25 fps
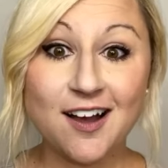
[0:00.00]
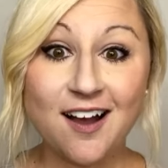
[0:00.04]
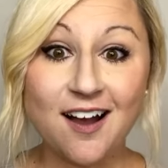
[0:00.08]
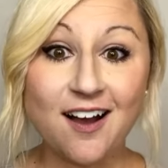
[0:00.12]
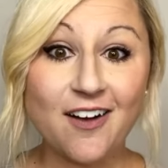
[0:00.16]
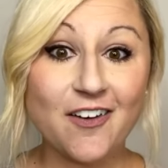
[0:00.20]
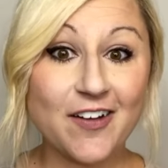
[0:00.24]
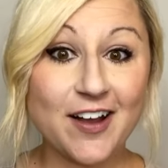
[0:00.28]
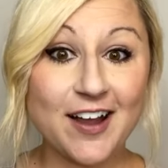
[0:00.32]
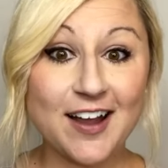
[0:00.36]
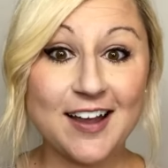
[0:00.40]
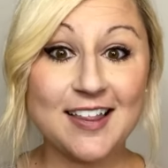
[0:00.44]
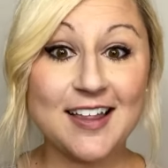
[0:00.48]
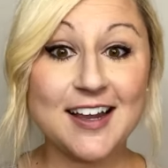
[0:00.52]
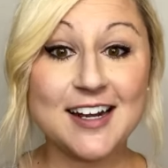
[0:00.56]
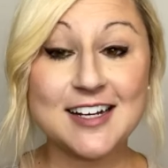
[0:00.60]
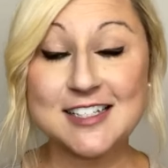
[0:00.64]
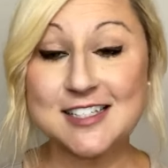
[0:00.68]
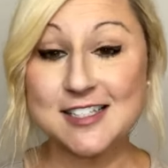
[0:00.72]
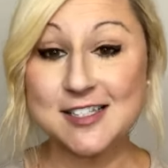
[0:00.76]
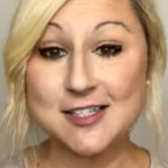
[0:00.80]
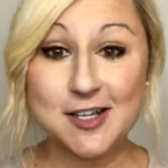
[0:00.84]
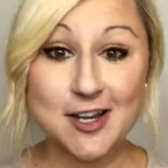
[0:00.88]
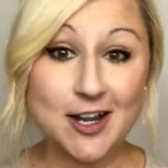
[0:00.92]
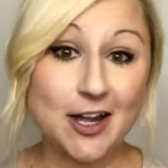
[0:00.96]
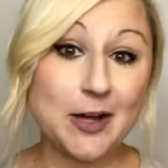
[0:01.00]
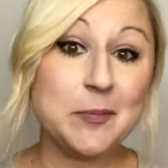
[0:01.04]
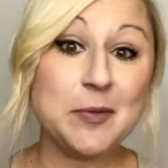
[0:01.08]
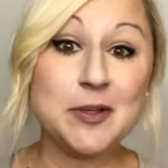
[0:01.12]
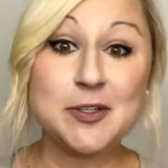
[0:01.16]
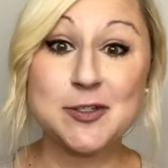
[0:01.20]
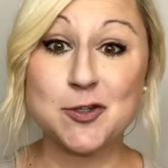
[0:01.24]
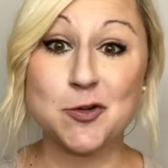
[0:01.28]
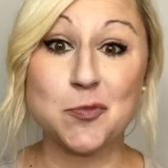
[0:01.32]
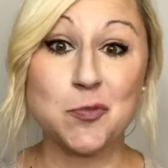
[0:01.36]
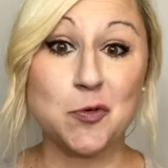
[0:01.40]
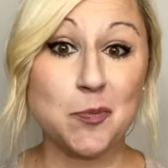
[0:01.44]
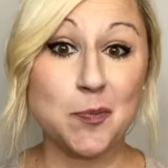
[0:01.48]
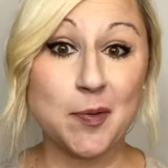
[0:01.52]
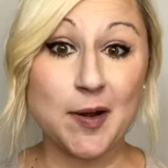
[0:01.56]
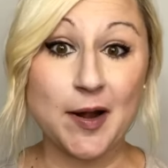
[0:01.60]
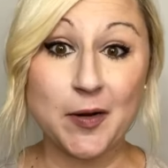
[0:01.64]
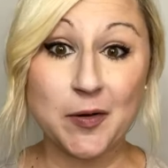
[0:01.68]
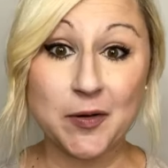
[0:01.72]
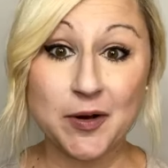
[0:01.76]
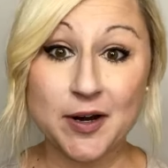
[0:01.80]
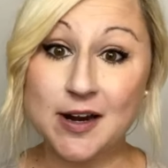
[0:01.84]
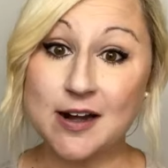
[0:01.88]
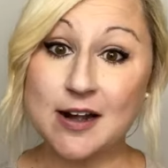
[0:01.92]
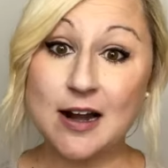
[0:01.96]
Okay, that is not my
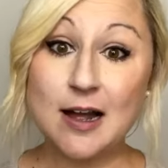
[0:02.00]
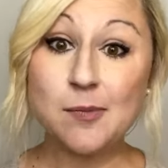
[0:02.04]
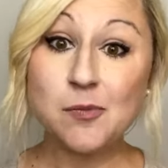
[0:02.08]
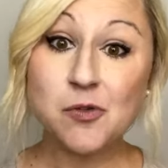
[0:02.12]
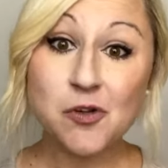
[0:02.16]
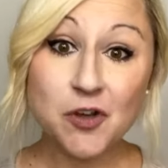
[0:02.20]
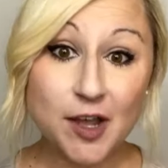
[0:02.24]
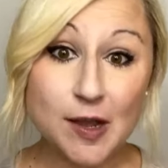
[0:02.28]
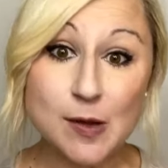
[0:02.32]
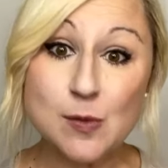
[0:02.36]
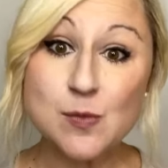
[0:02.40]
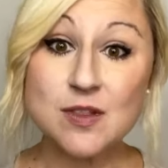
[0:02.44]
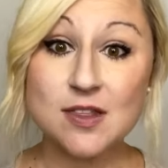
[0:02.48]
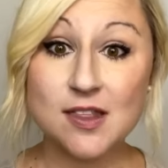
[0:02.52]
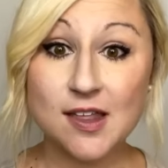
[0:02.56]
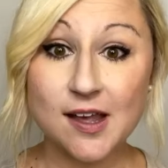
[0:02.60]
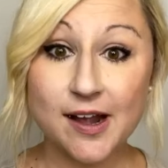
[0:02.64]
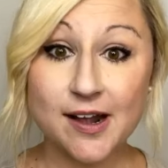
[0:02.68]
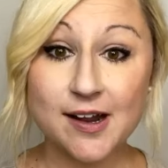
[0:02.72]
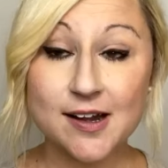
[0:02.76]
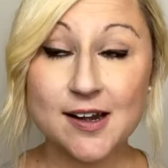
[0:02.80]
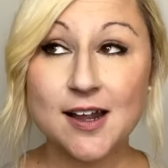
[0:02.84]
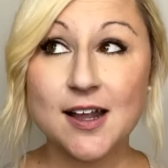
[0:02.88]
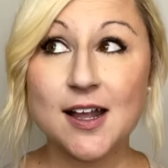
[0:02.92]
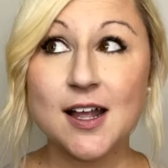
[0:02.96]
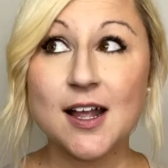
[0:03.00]
superpower, and I'm okay with that.